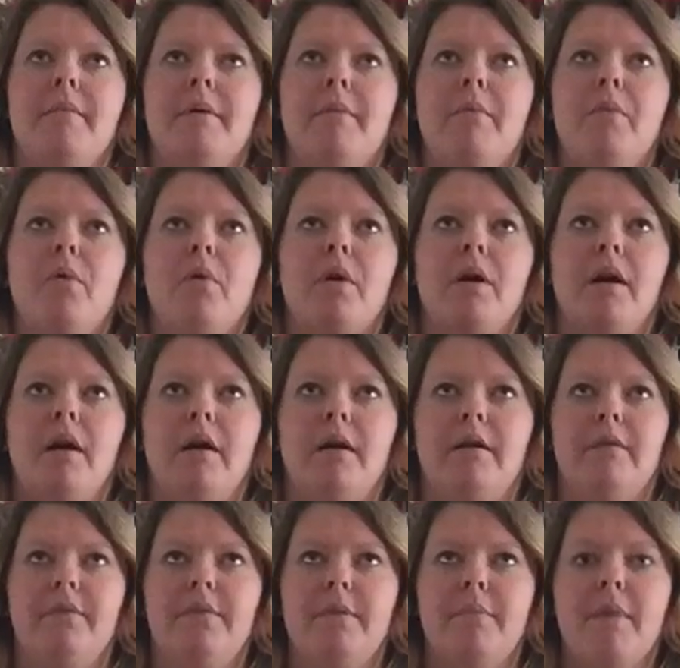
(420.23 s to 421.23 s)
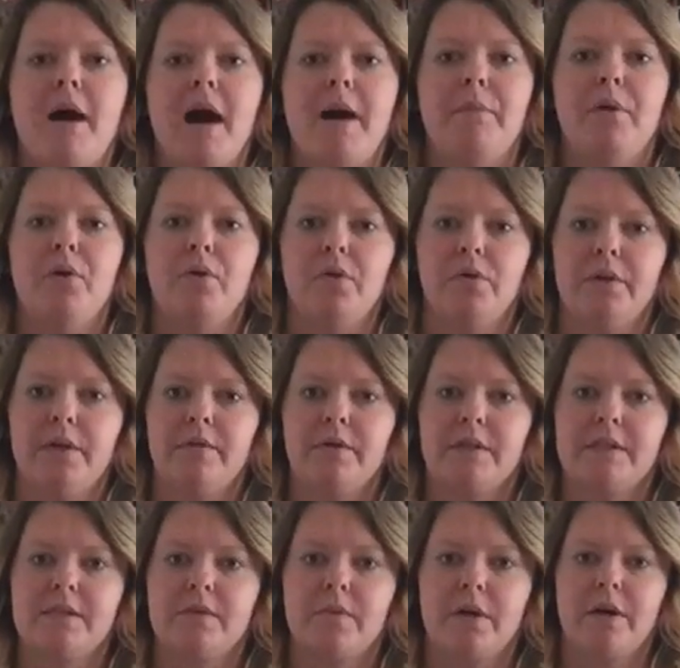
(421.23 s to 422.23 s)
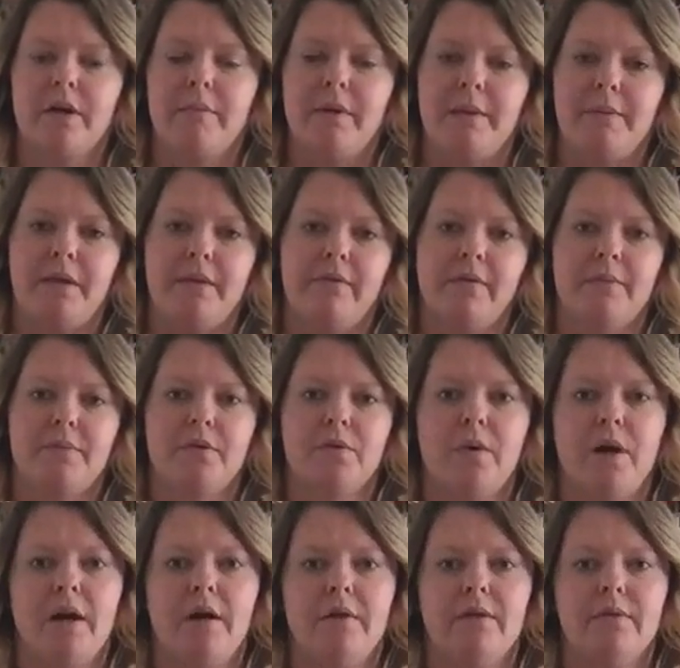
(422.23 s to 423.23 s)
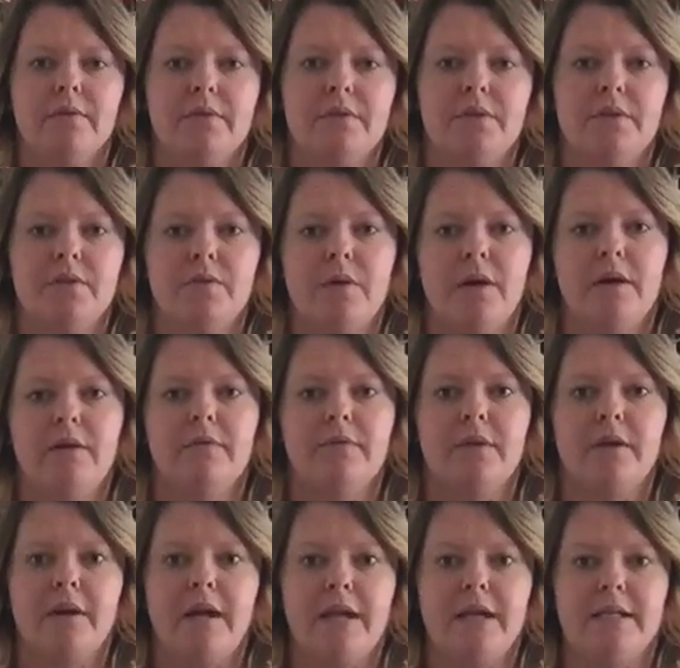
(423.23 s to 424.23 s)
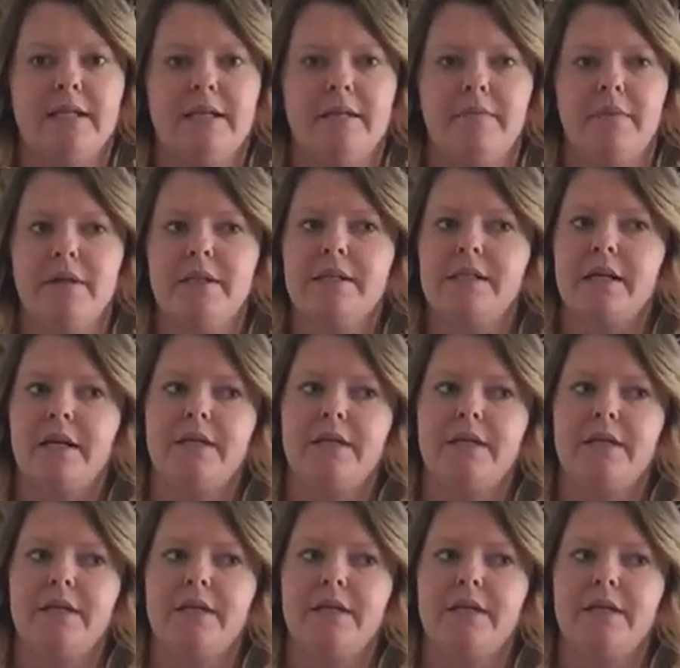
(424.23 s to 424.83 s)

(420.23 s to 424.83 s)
more of the mom who only wants to wear her baby from 12 or 18 months.